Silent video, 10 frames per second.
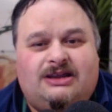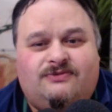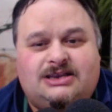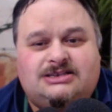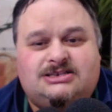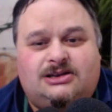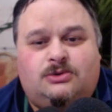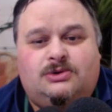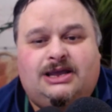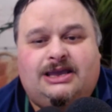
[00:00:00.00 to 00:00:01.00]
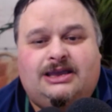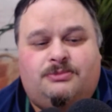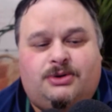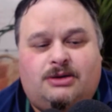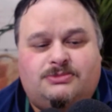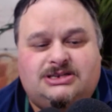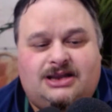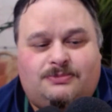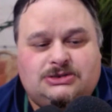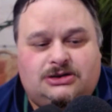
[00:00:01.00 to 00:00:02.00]
very slowly and it becomes an
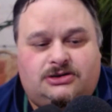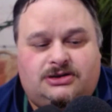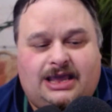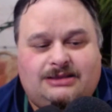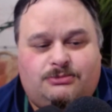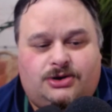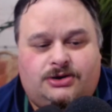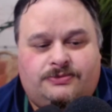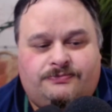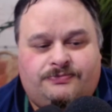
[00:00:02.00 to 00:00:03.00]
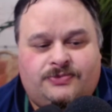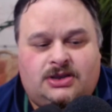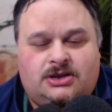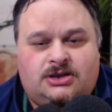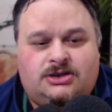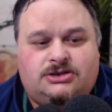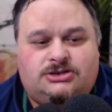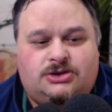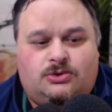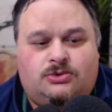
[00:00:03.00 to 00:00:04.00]
absolute nightmare.
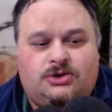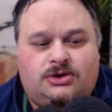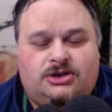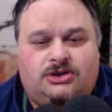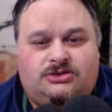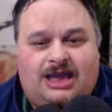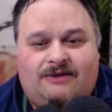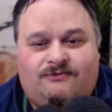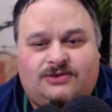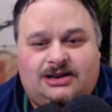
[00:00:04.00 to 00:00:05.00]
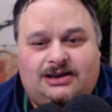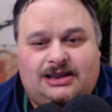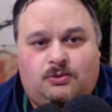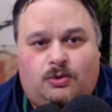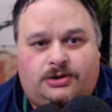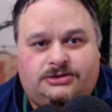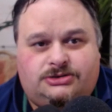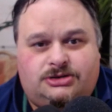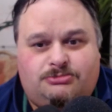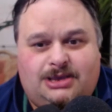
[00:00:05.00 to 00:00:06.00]
So you definitely want
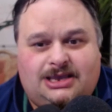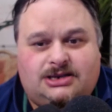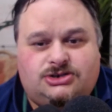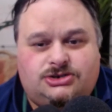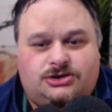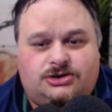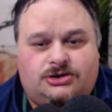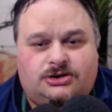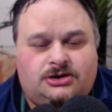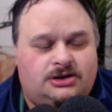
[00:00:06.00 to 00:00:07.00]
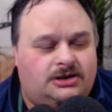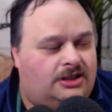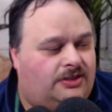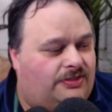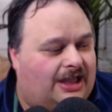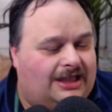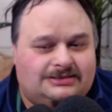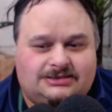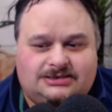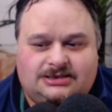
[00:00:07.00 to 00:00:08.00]
to make sure that,
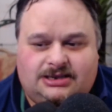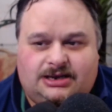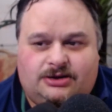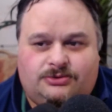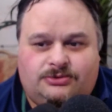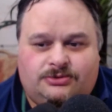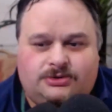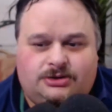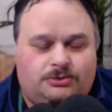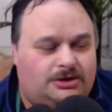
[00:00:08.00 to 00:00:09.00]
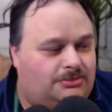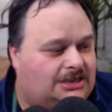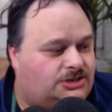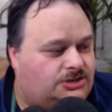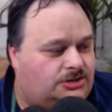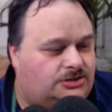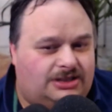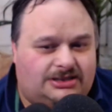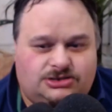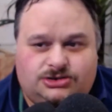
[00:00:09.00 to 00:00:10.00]
you want to make sure
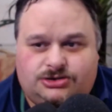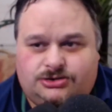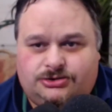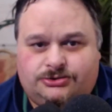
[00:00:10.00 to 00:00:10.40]
that you